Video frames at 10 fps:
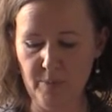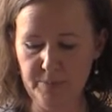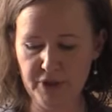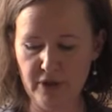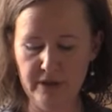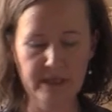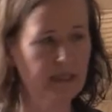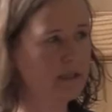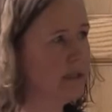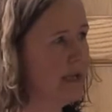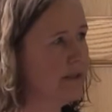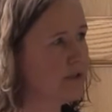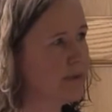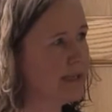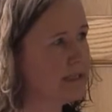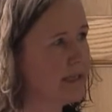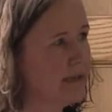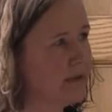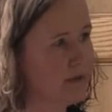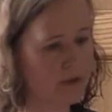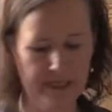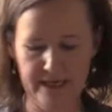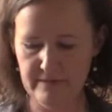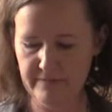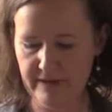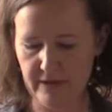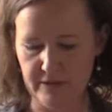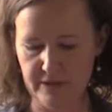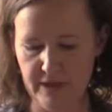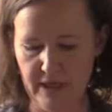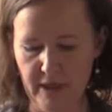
upturn in the 2013 figures,